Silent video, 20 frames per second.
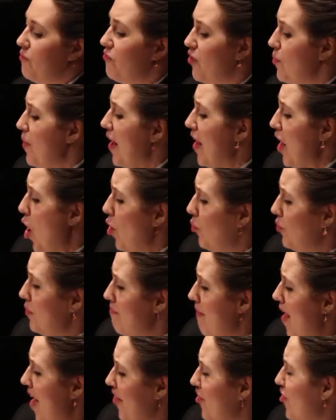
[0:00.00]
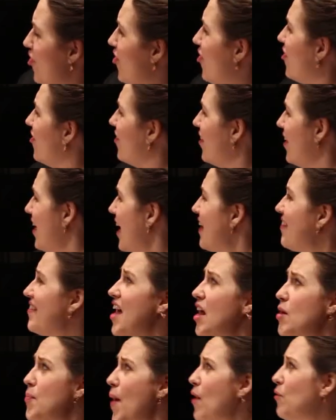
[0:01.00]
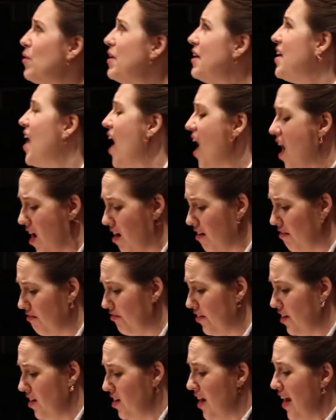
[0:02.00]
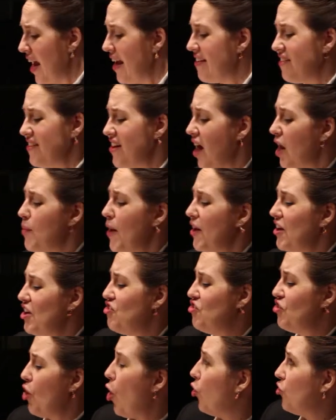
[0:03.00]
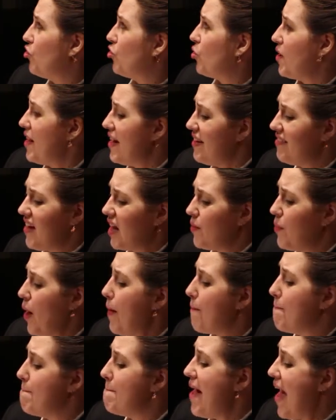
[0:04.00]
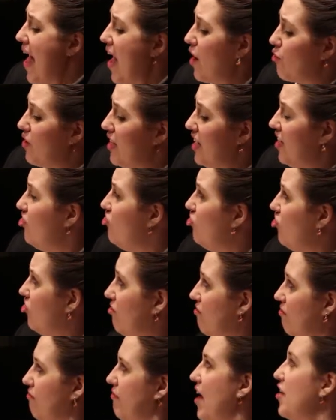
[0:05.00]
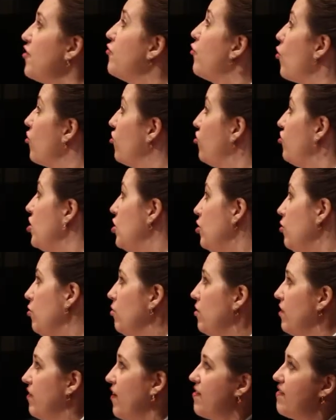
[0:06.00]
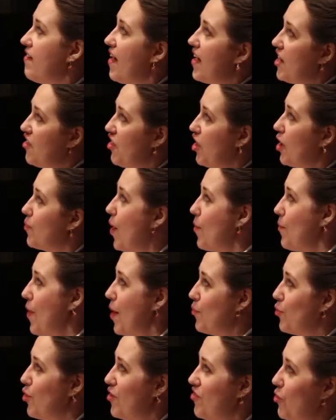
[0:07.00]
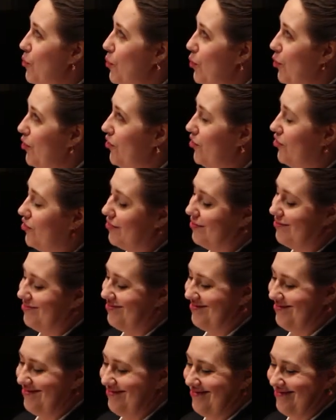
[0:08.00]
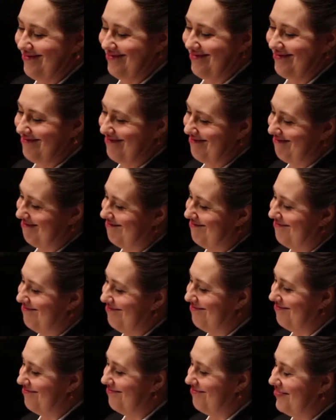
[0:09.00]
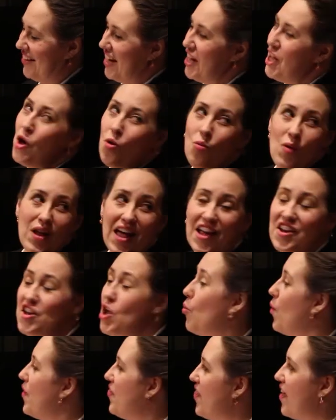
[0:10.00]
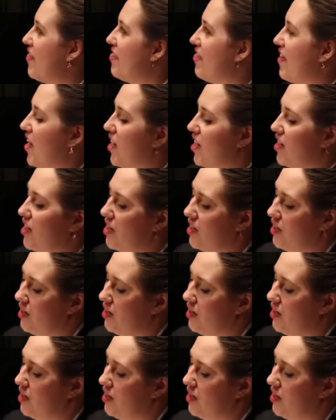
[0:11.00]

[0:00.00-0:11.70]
From my own mother. It's not about love. It's not about adultery. It's not about marriage. I divorce you. Does that say anything about my principles? well, I know what they think.